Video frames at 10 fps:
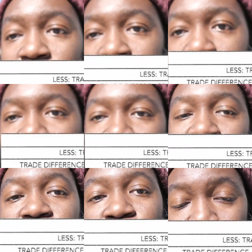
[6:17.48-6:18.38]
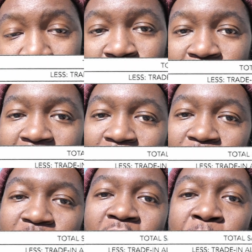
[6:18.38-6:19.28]
There was a
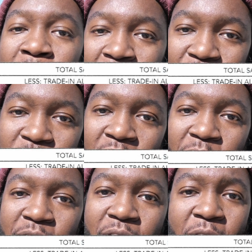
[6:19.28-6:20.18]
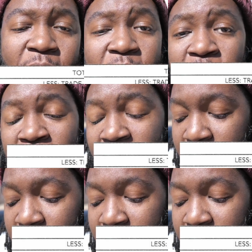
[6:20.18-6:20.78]
$200 administrative fee.